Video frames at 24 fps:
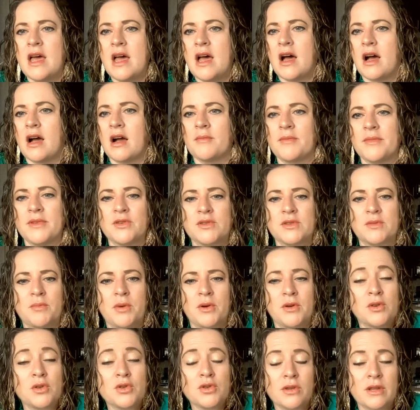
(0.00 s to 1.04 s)
There's
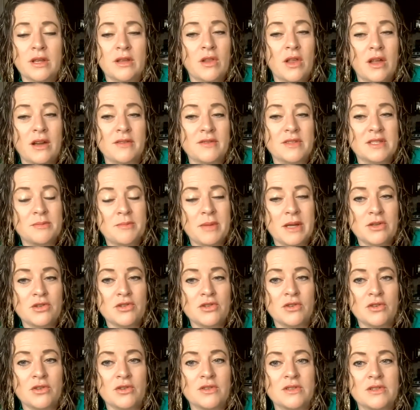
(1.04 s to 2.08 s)
usually a lot of
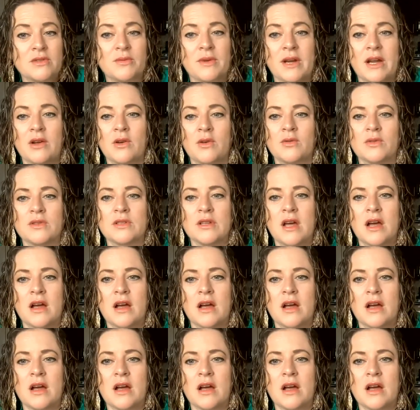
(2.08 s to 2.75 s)
specials around,